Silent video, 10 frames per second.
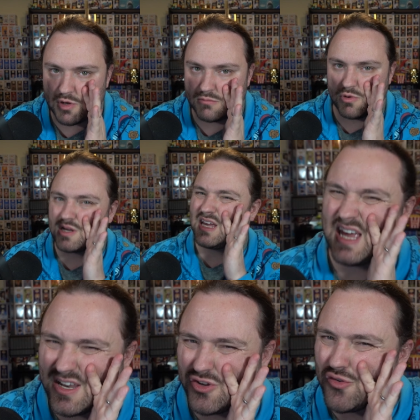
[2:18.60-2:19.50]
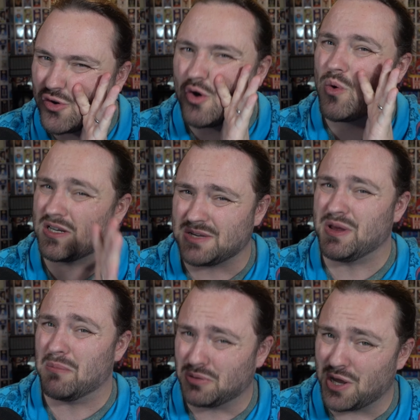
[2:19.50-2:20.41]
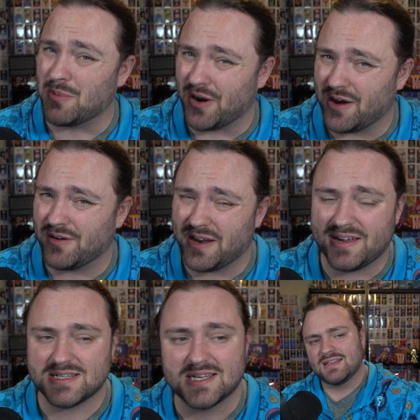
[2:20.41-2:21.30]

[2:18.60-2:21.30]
what what kid do you know wants to be a plumber nowadays?